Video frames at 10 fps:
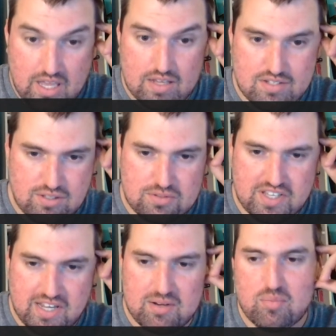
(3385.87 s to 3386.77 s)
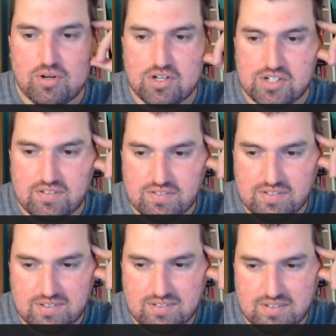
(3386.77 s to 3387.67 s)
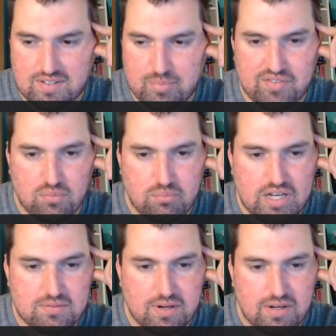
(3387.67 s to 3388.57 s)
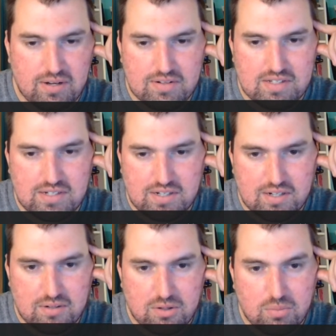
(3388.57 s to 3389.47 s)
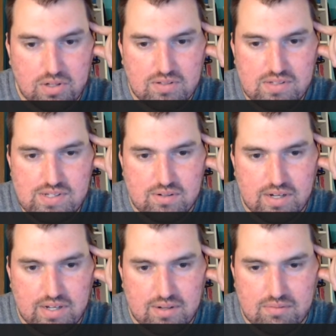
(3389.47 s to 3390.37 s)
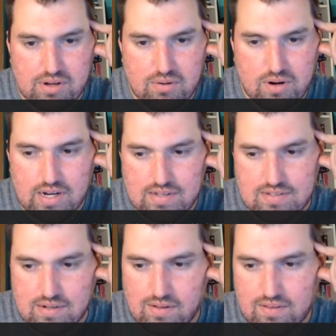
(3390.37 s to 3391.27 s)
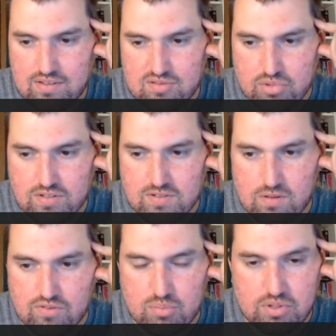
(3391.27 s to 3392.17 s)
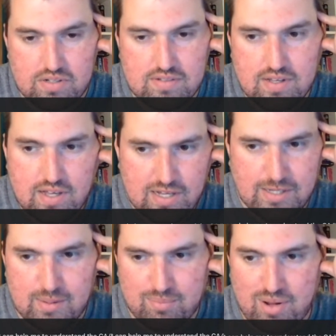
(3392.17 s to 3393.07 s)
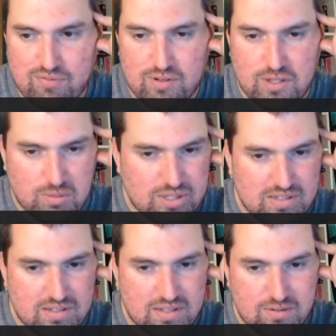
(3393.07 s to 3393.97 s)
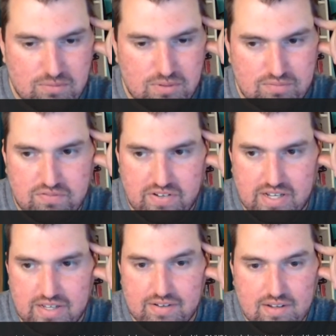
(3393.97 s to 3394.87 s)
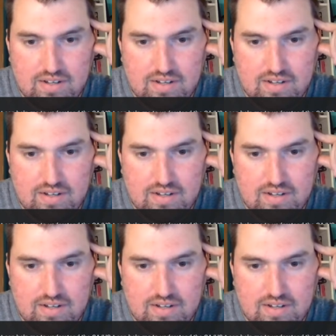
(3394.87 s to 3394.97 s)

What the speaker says: slow scan of my bookshelves. It's a bit of a mess right now because I need to get a new one so I can reorganize it all. Some books all over the place. I cleaned them up for a little bit and then they all went flying.